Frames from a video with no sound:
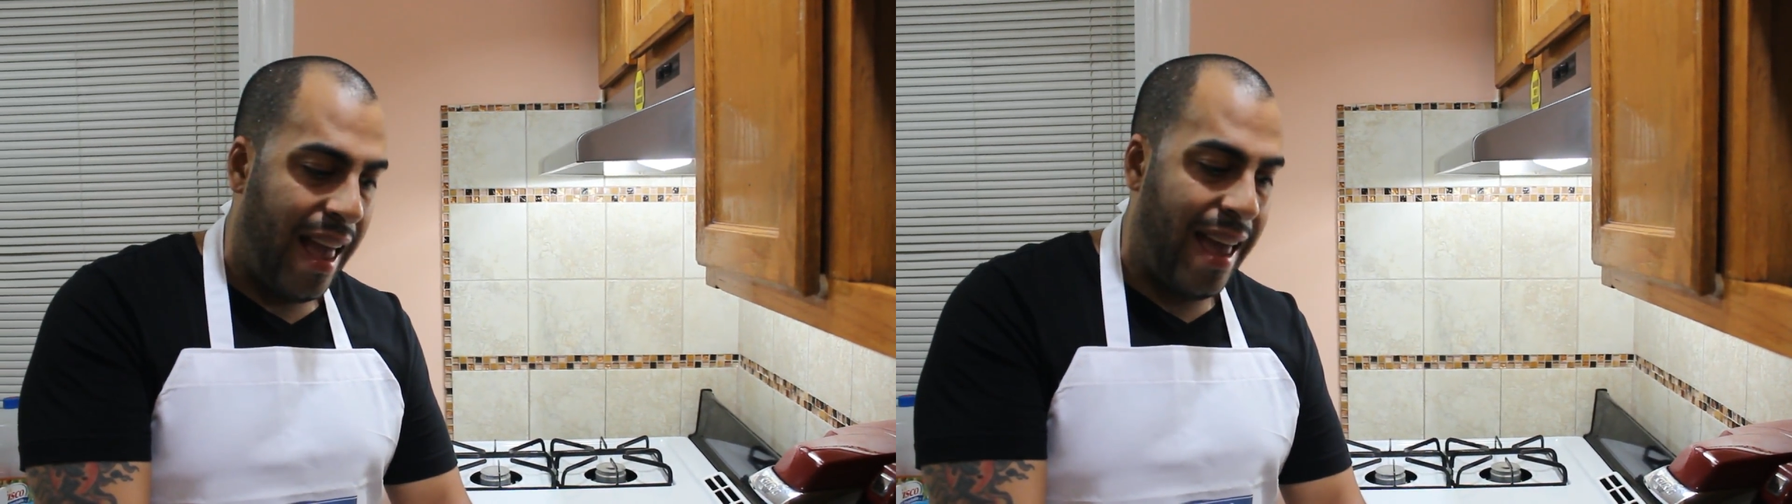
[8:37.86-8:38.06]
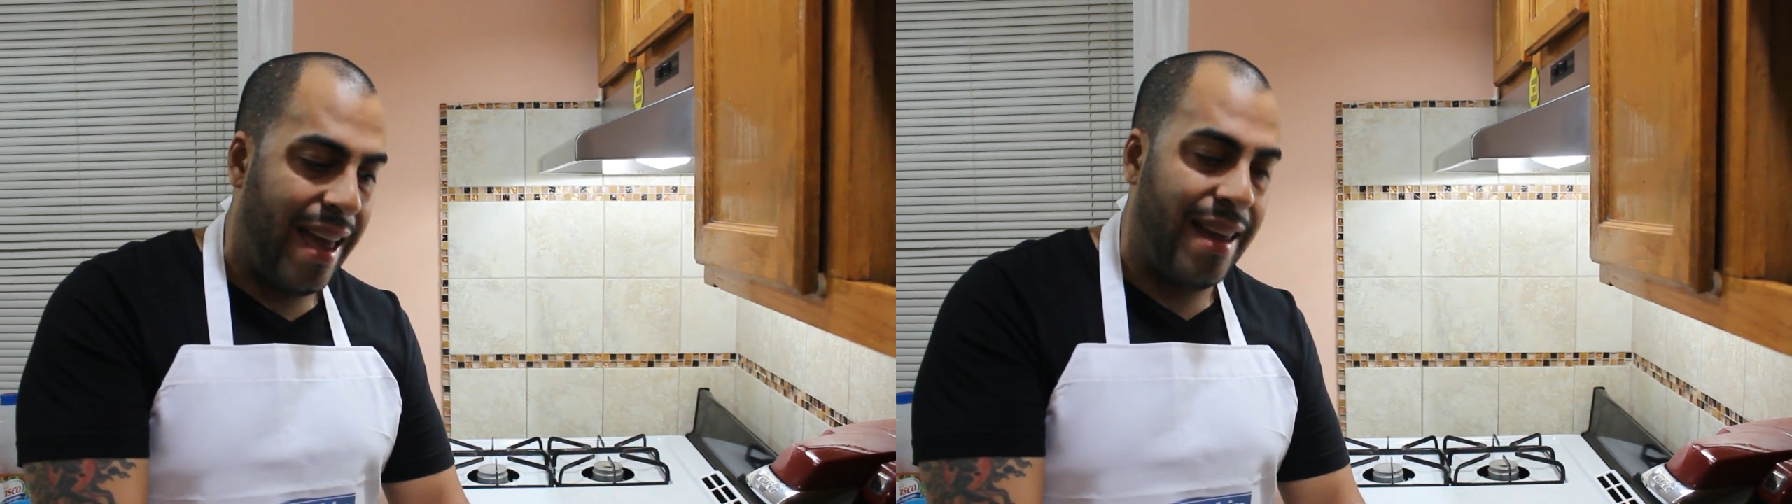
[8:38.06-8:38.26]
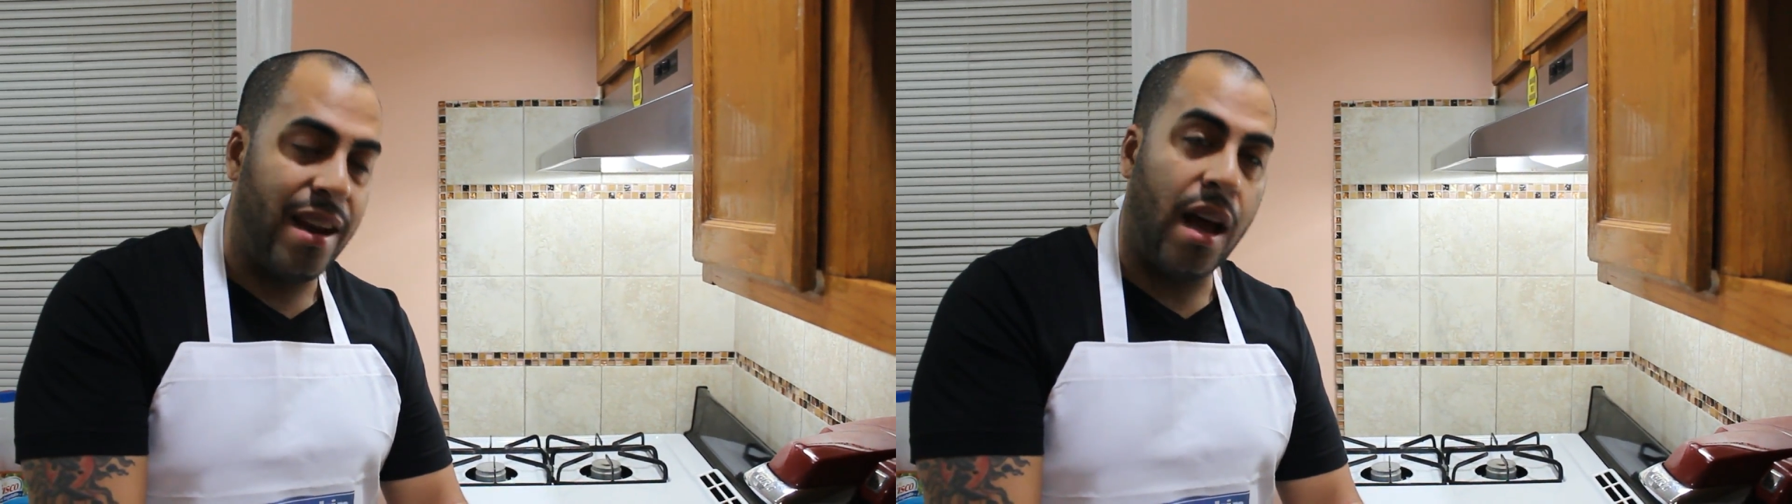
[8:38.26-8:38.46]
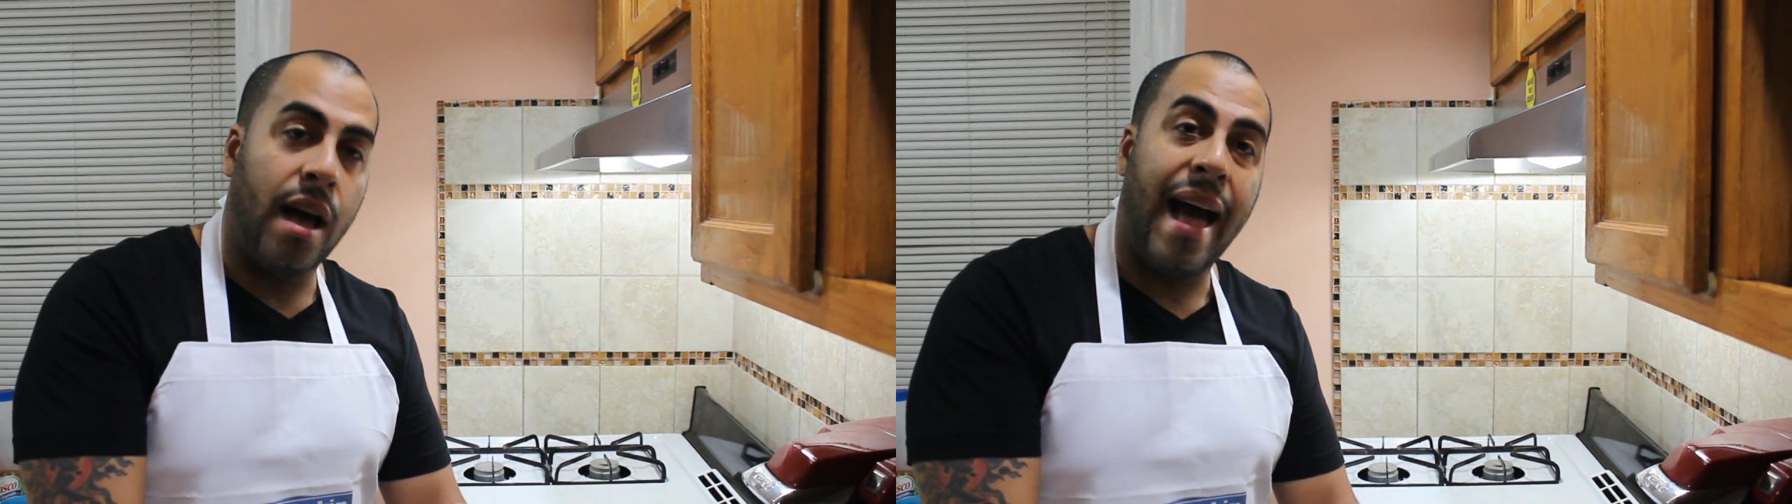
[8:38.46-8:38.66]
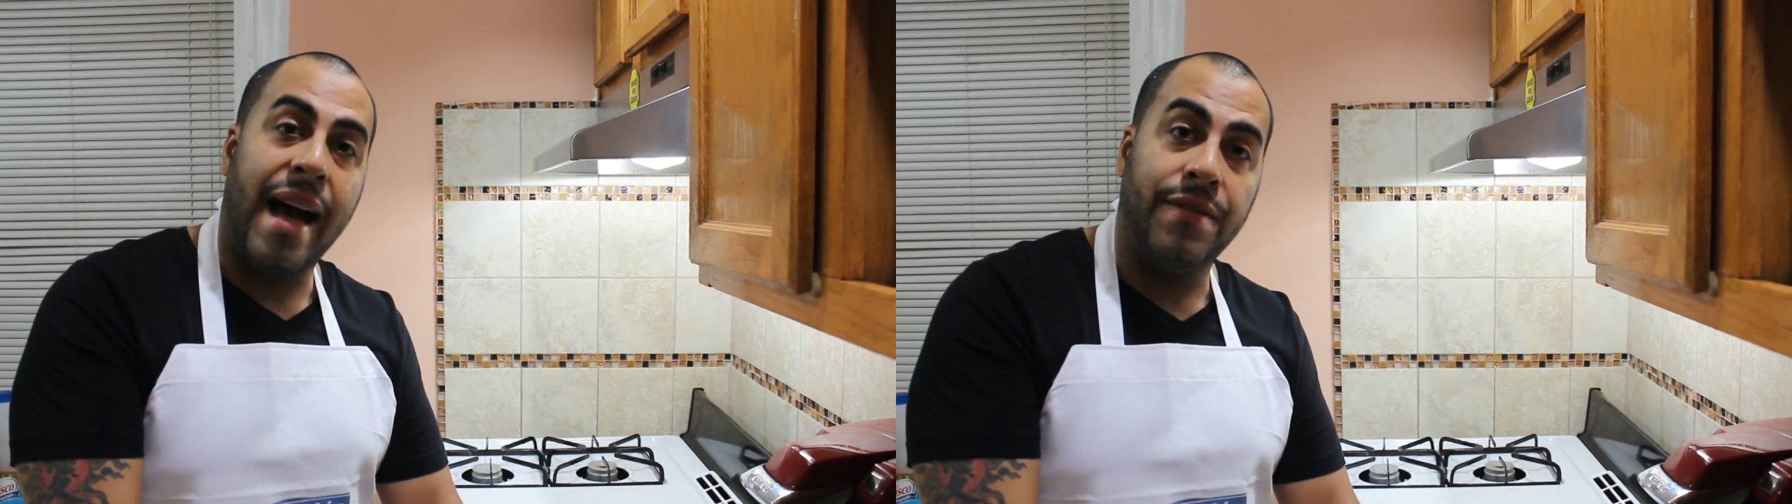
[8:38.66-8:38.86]
and
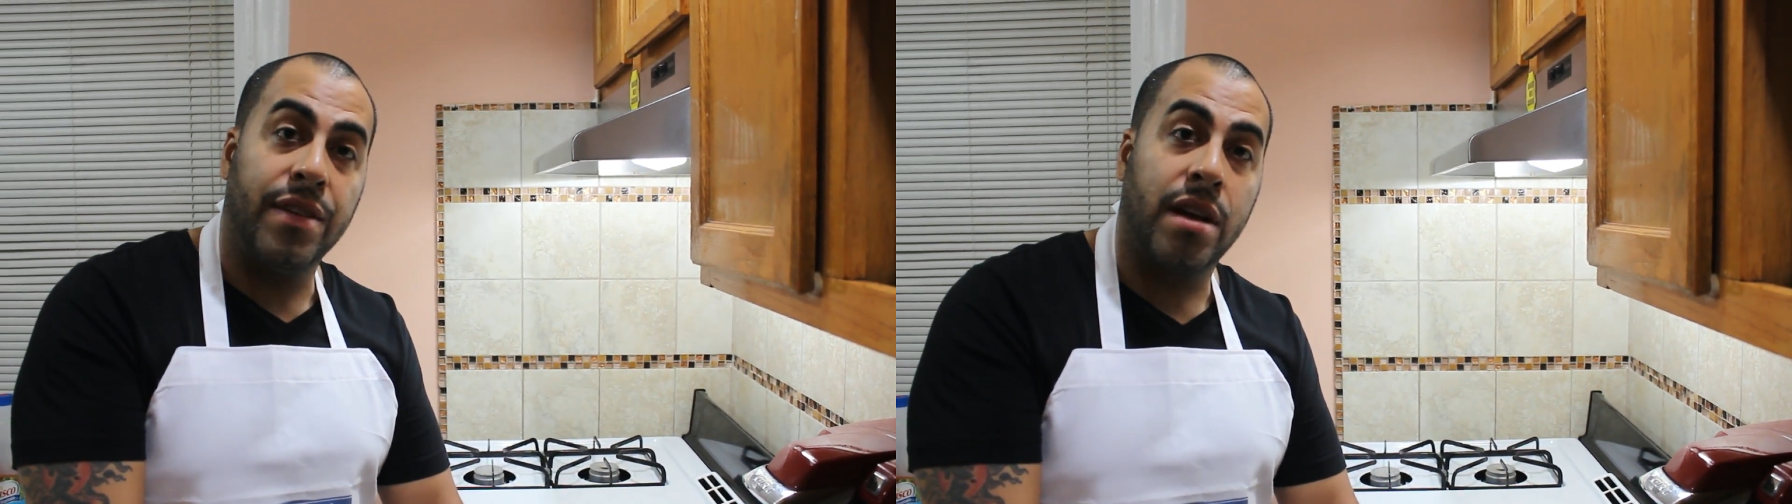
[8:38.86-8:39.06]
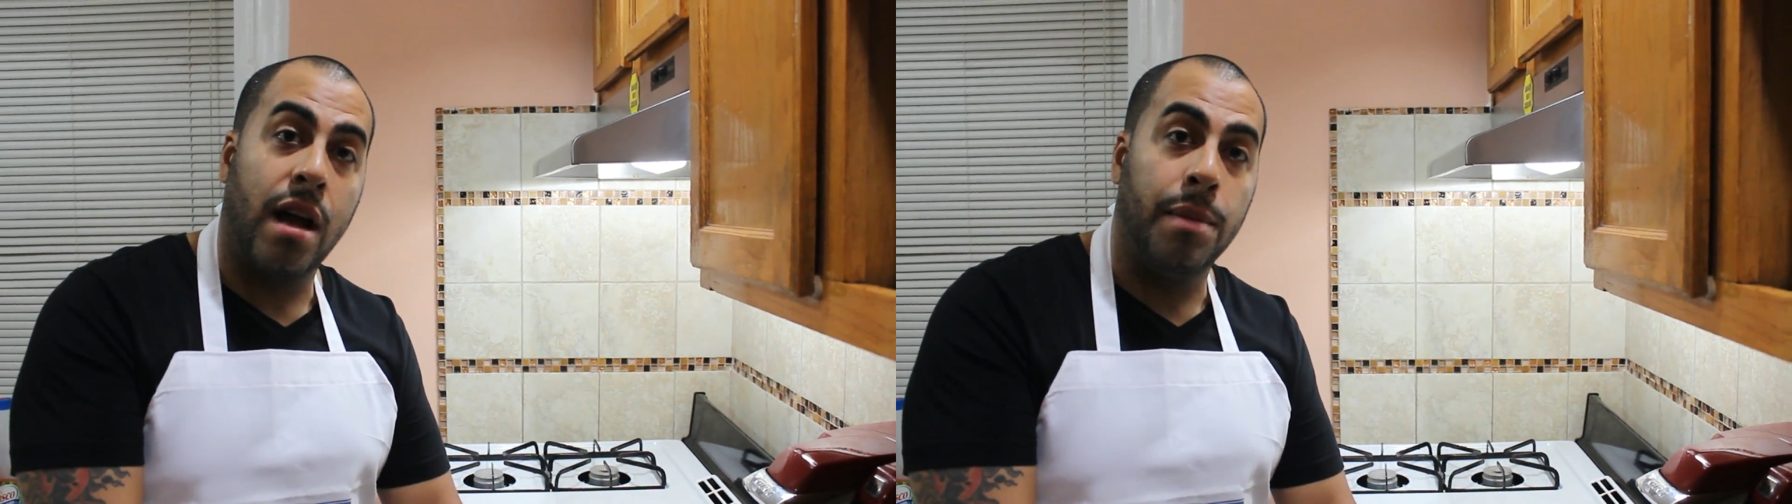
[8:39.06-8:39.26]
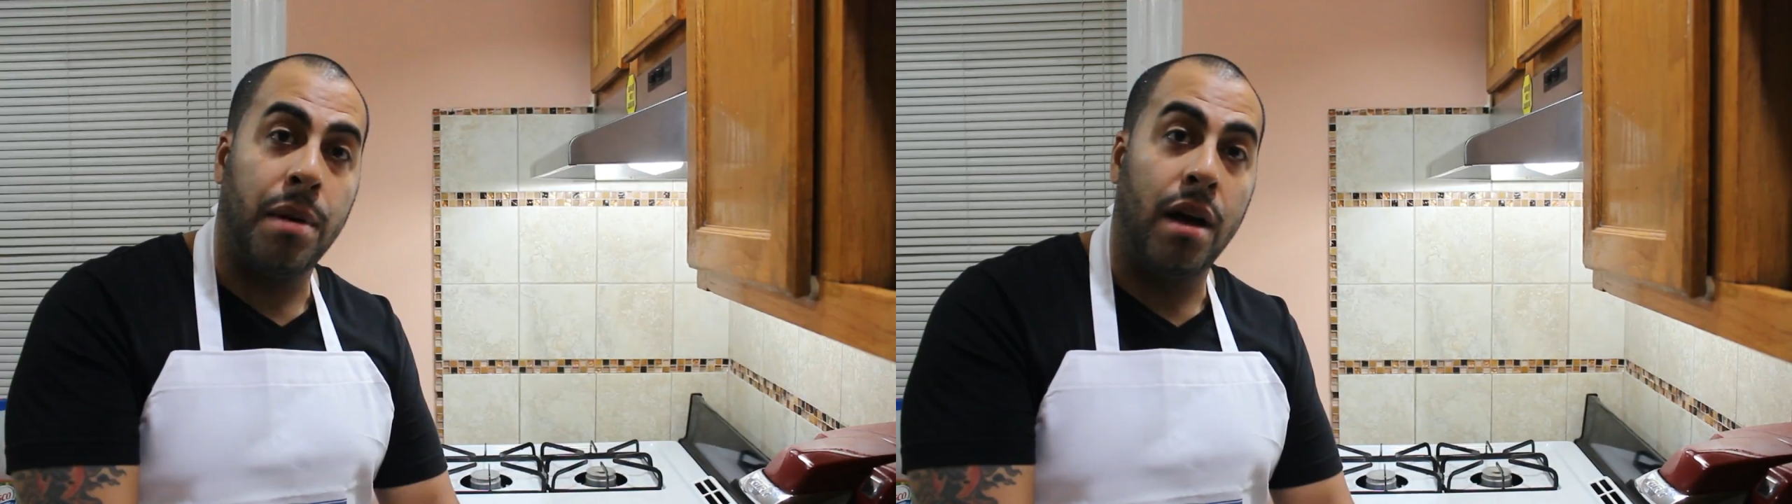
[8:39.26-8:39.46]
a half a cup